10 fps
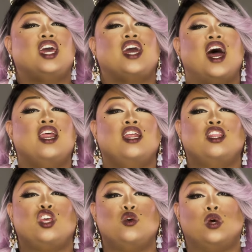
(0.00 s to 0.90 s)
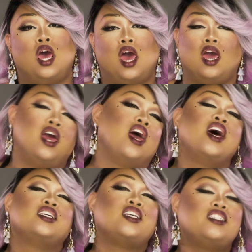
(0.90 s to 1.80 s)
I got it in the UK
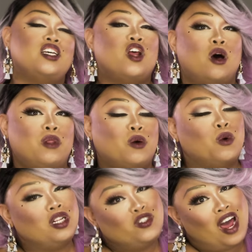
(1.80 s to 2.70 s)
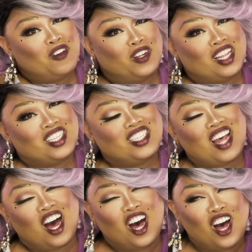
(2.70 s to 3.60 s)
since you know I'm like world traveled and
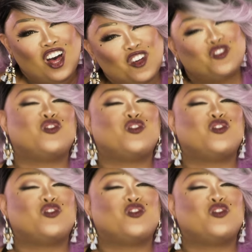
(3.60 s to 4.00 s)
stuff.